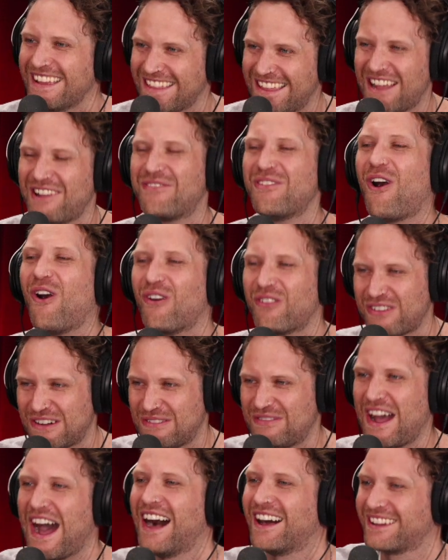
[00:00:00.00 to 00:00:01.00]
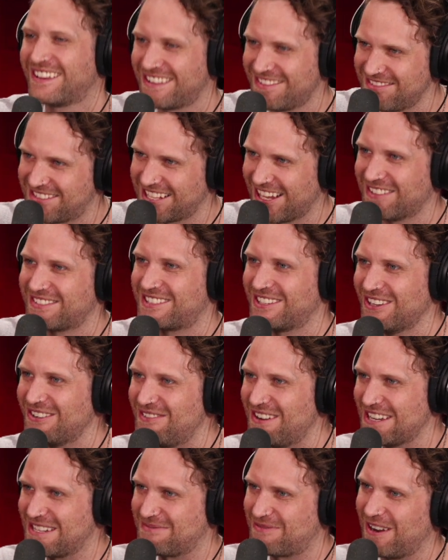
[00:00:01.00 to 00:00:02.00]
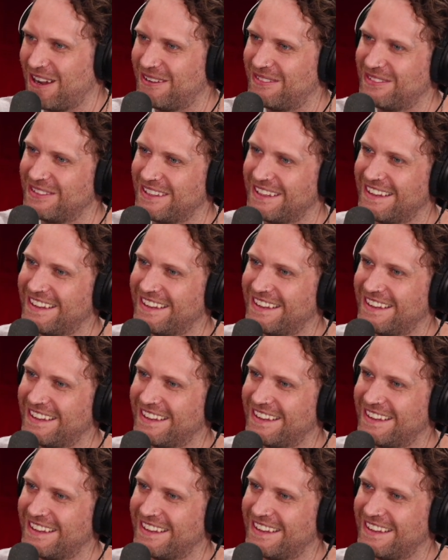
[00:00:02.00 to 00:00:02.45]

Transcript: They have overvalued themselves so much, probably. Like, you